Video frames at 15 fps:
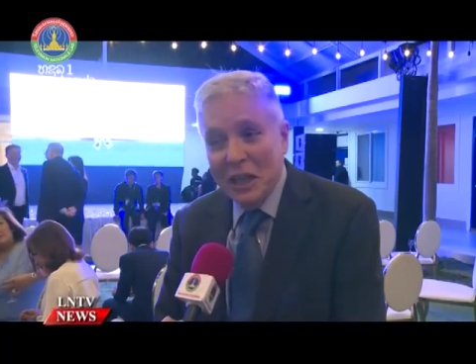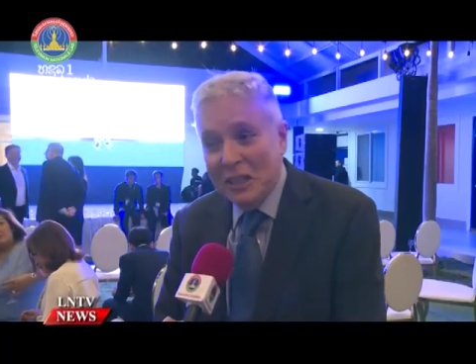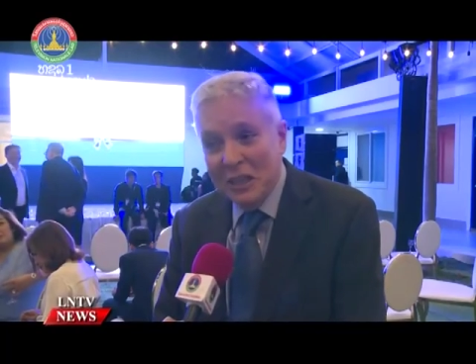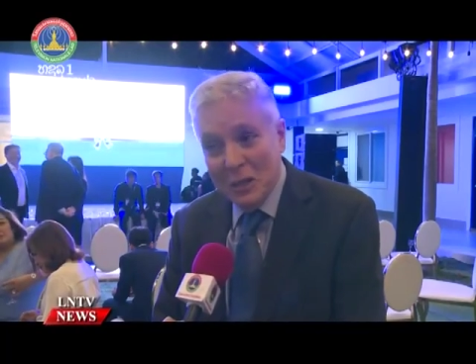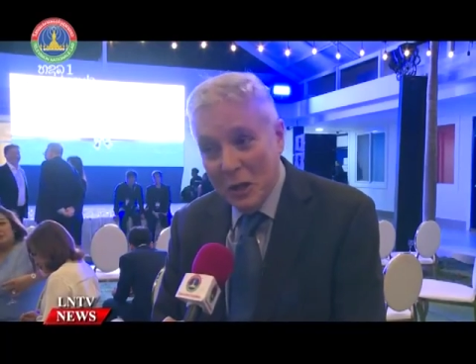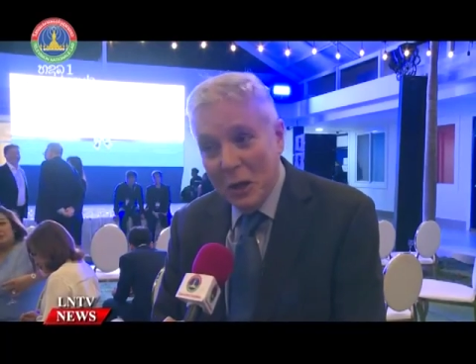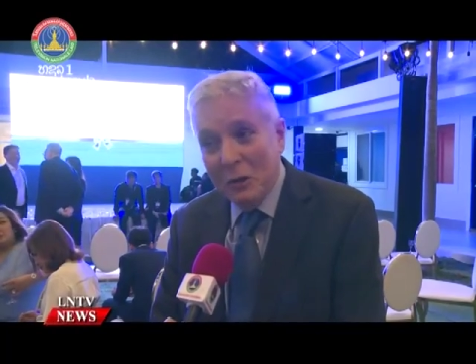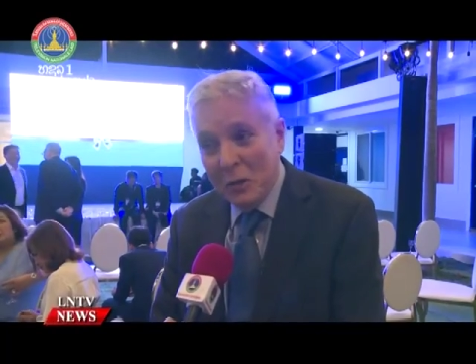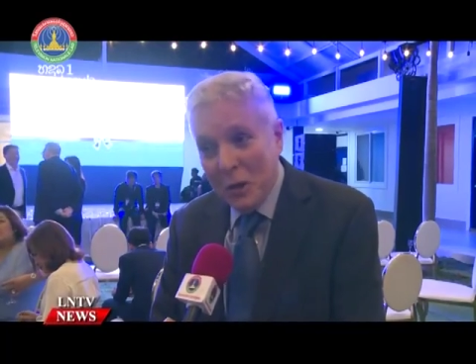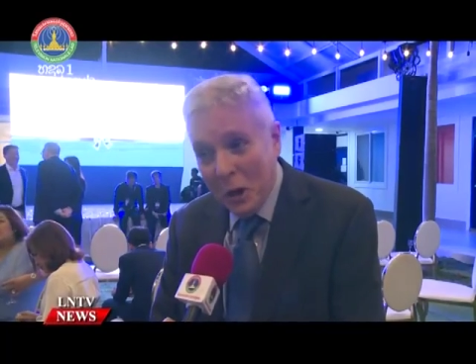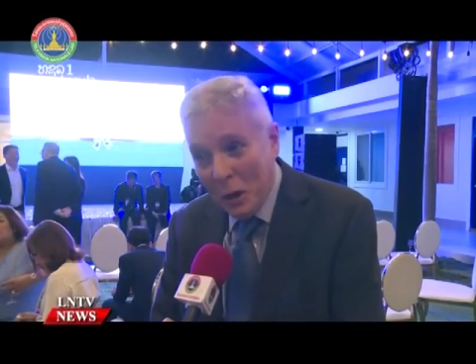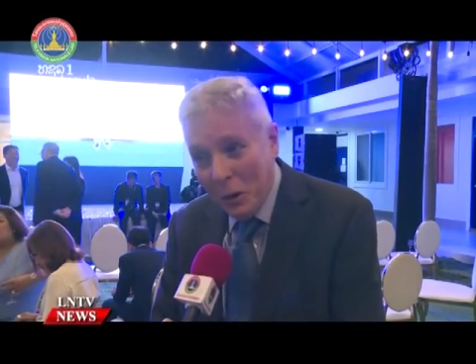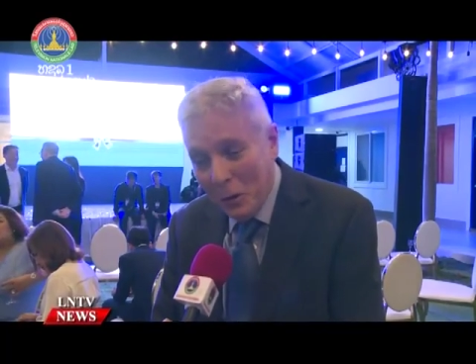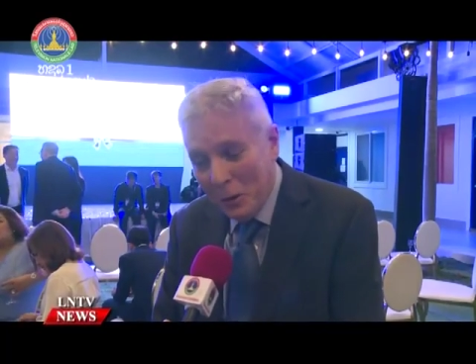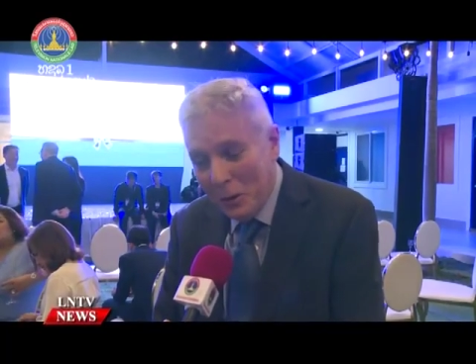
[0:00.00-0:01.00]
I did not
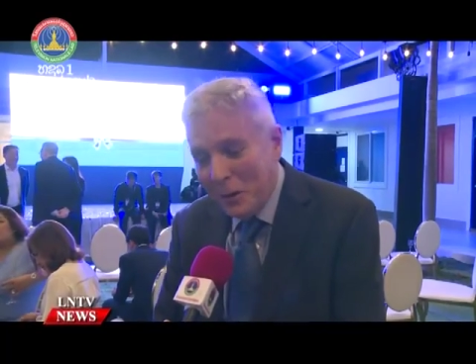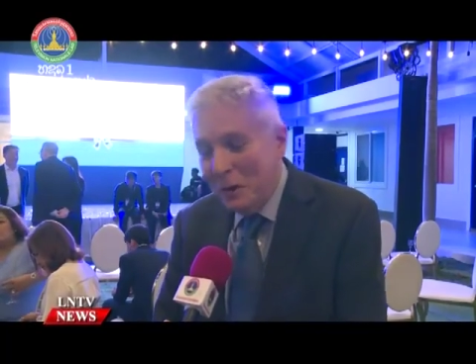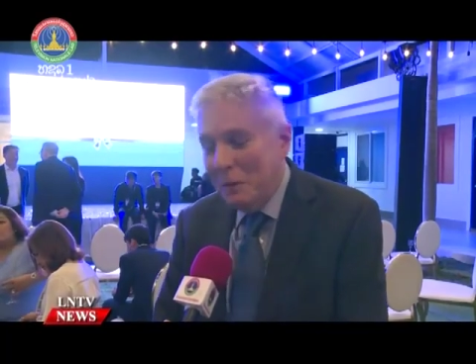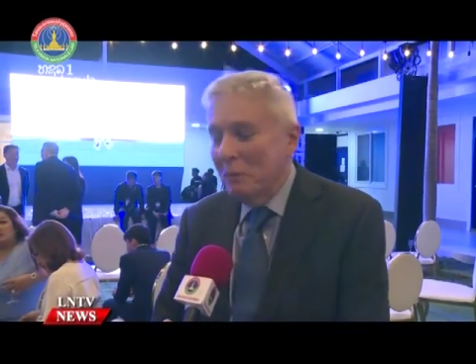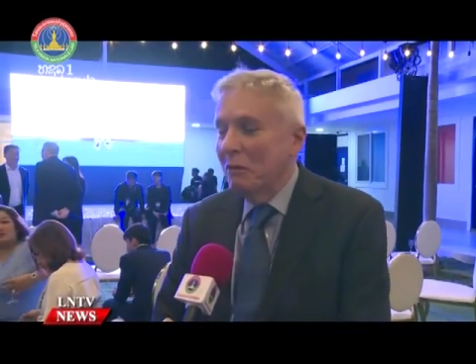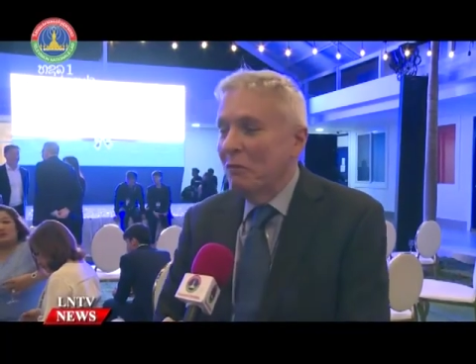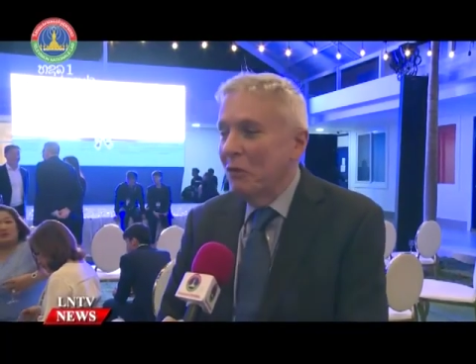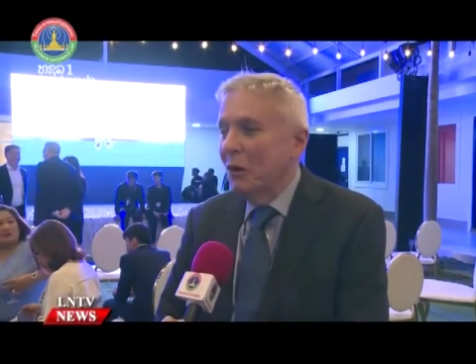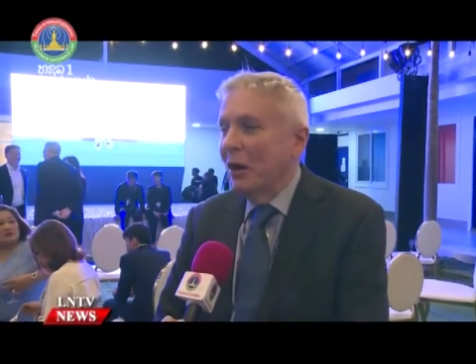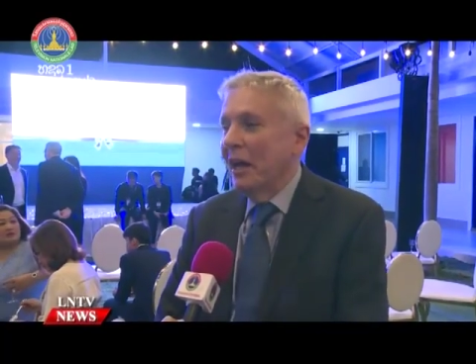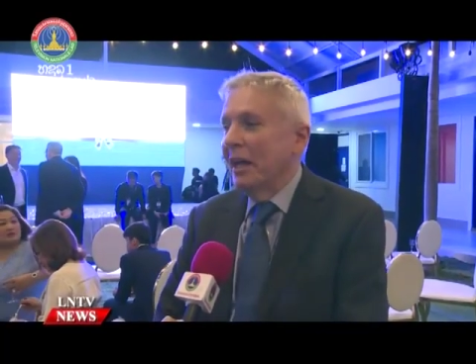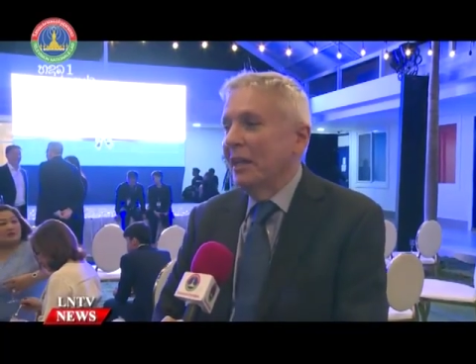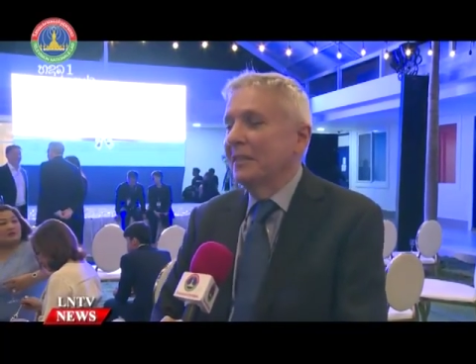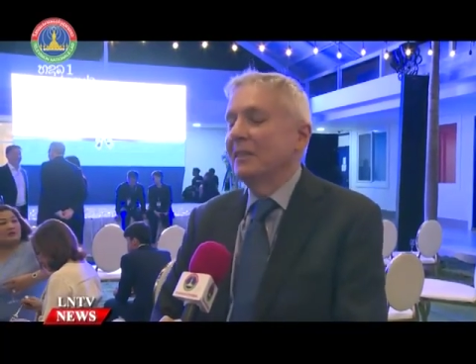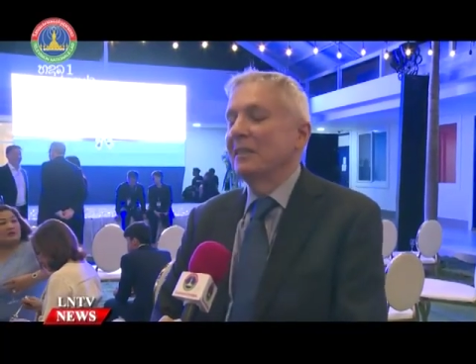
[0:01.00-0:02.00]
know
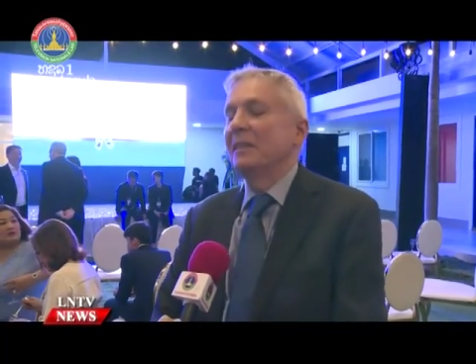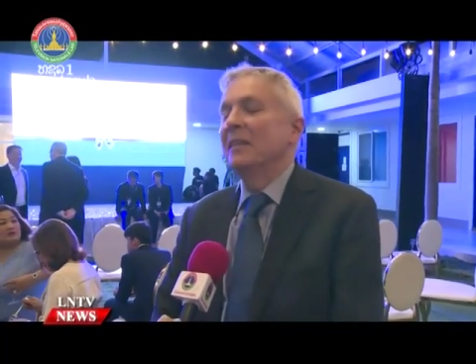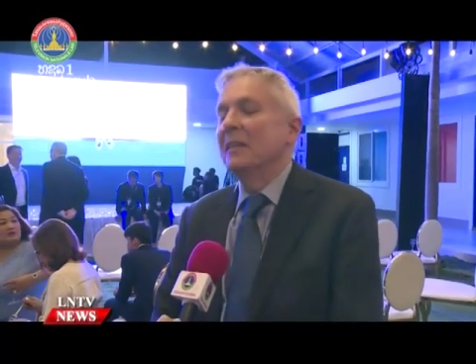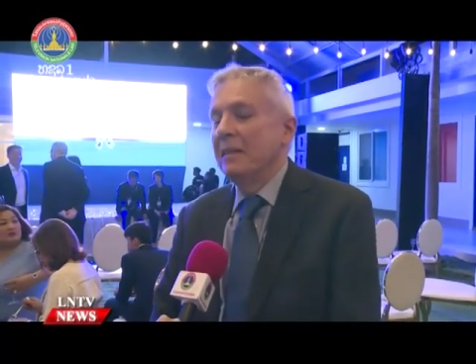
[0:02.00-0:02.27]
beforehand.